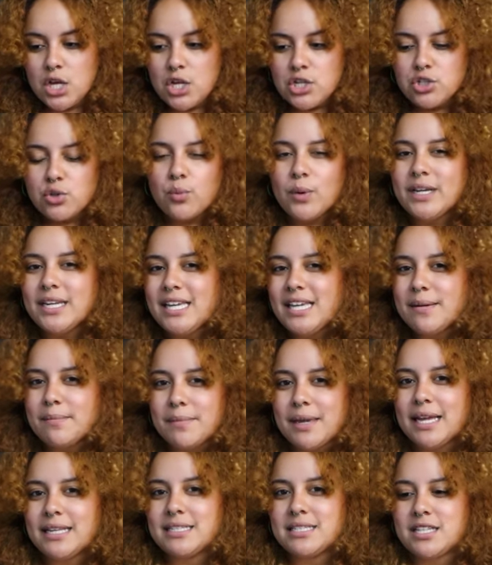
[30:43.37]
So when he
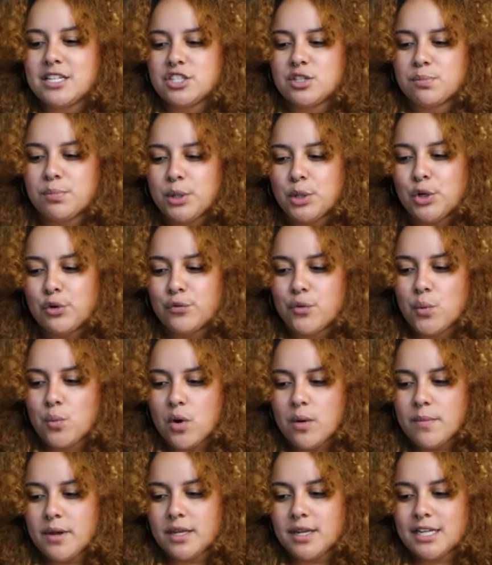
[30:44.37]
meets this beautiful
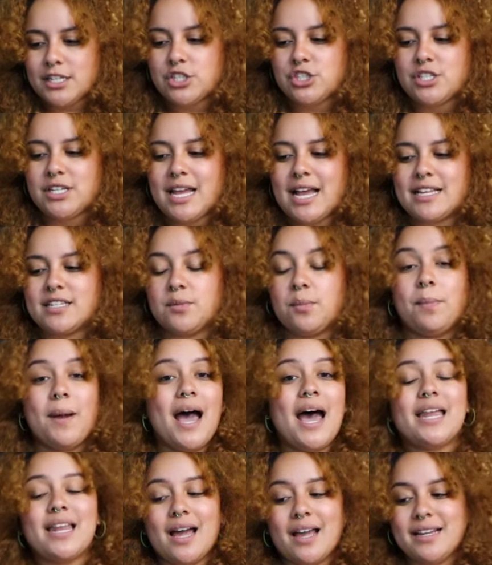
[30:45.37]
woman, and she has
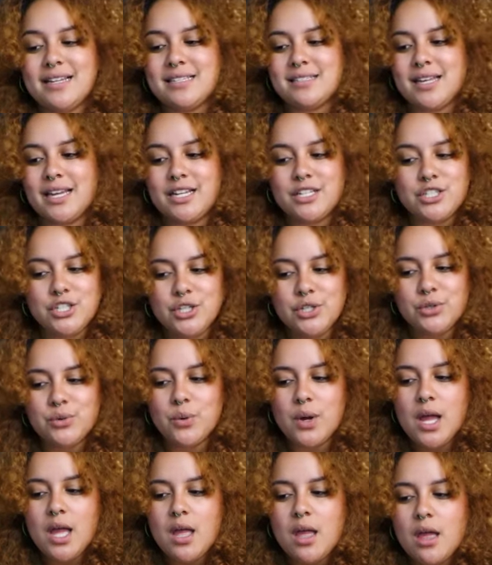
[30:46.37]
bad eyesight
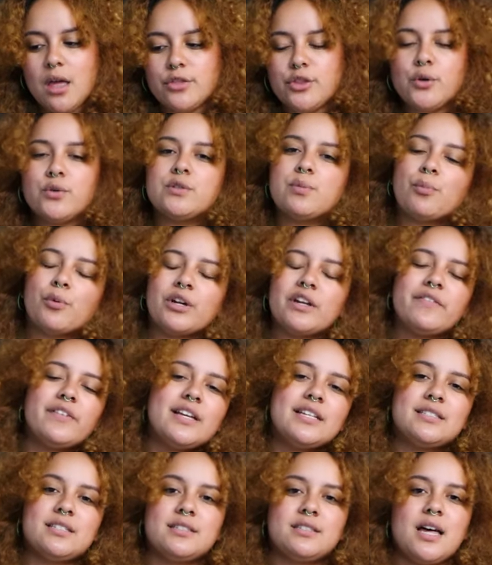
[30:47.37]
too, those
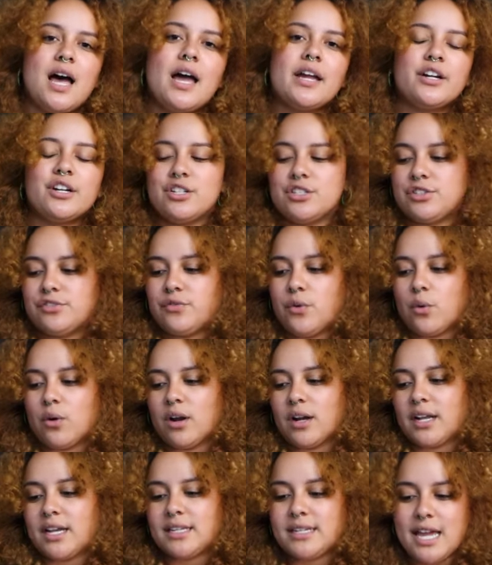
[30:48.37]
previous desires
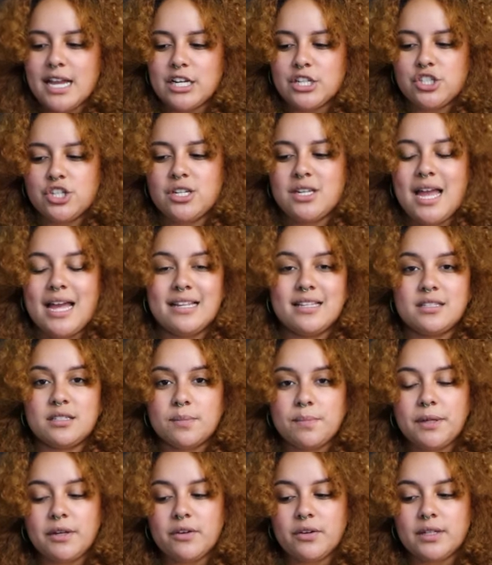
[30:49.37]
for connection and
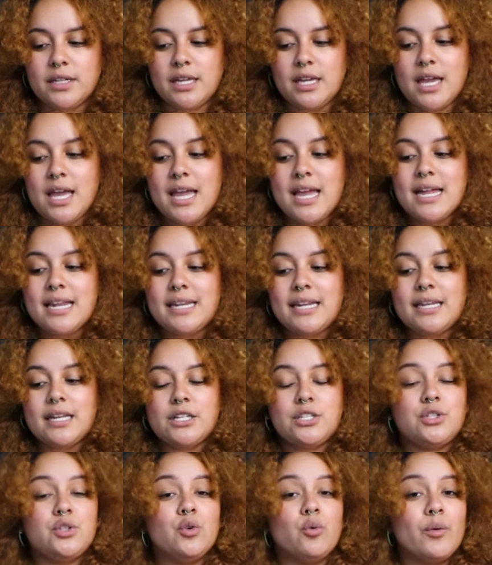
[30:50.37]
stability
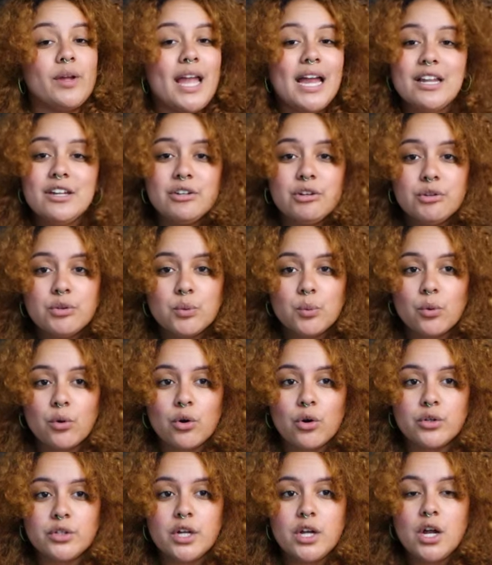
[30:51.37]
needed to re-enter the
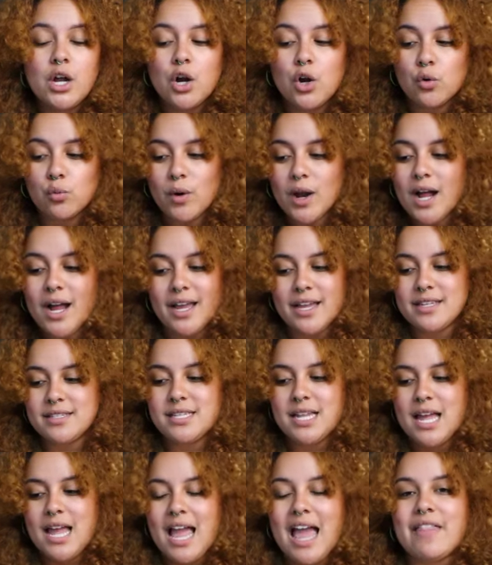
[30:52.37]
world
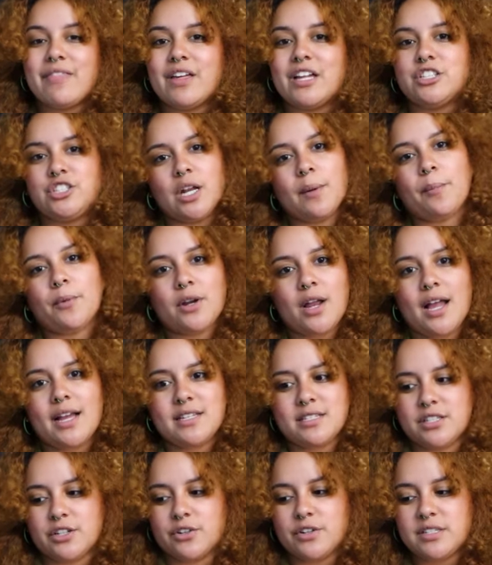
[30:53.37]
arise, and they
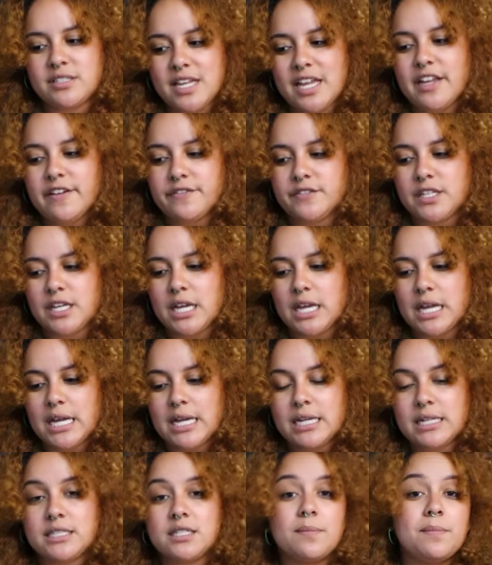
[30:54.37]
jeopardize their safety
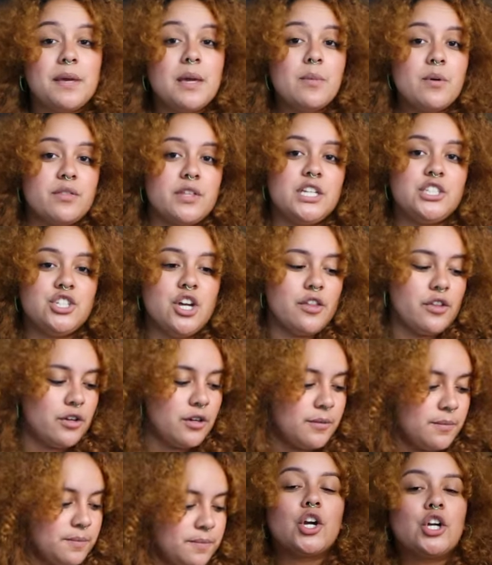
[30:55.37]
to be with each
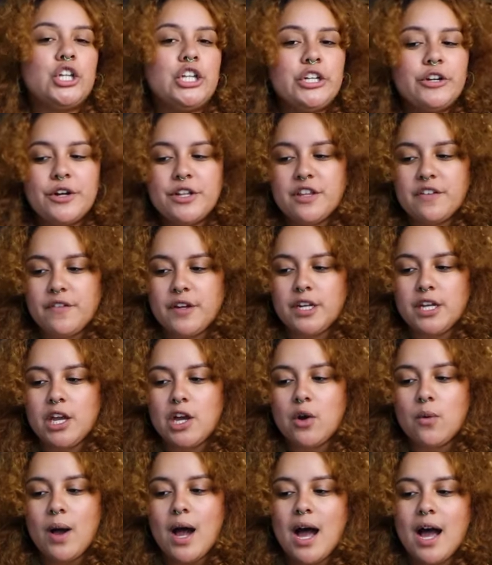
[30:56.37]
other. Earlier in the
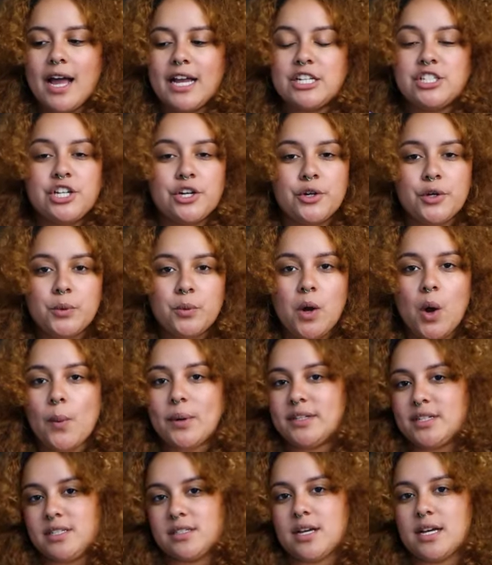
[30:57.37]
video, I shared a quote
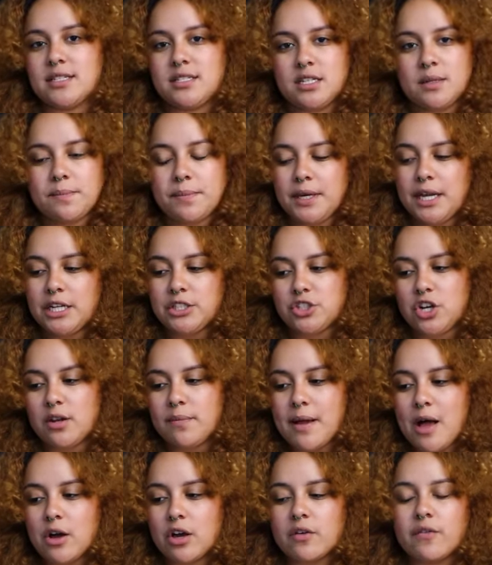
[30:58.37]
when discussing Being
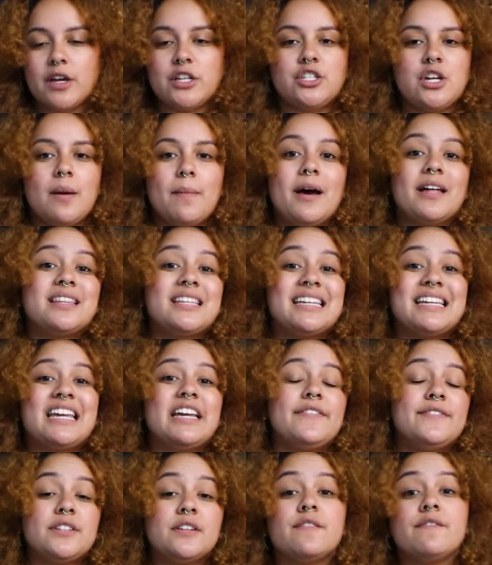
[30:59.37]
John Malkovich about the
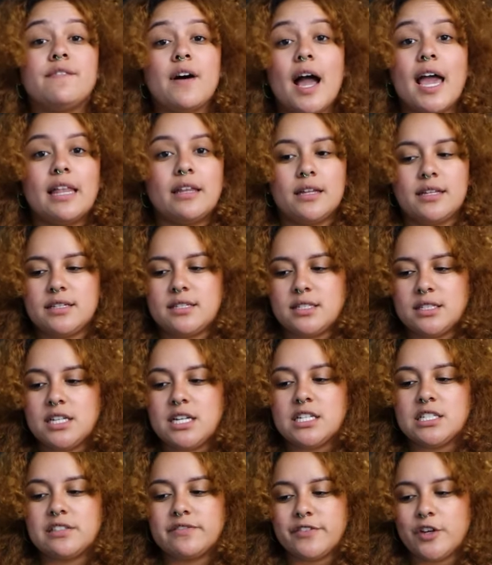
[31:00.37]
gift of violence
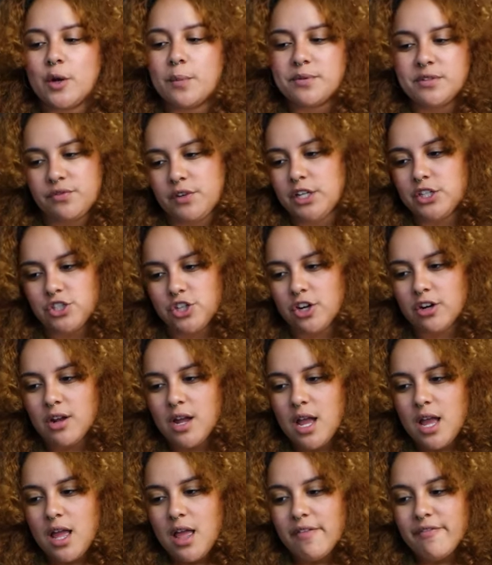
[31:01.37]
these films feature,
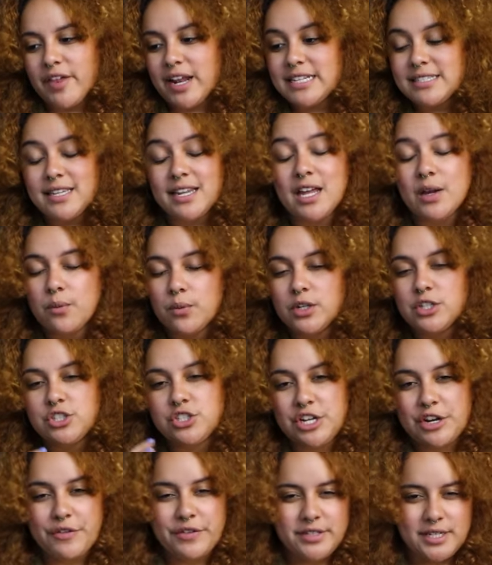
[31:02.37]
that I said I would
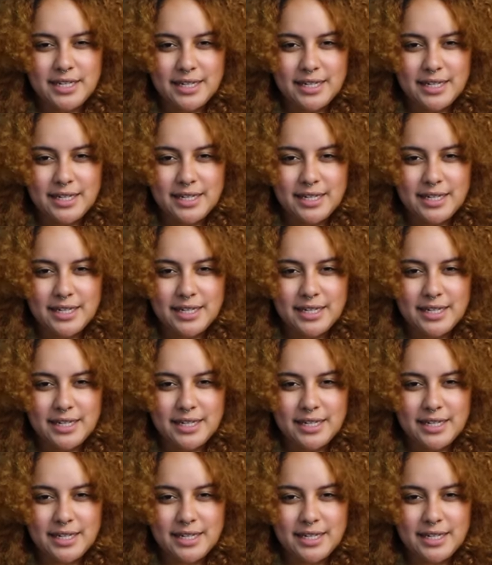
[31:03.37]
share the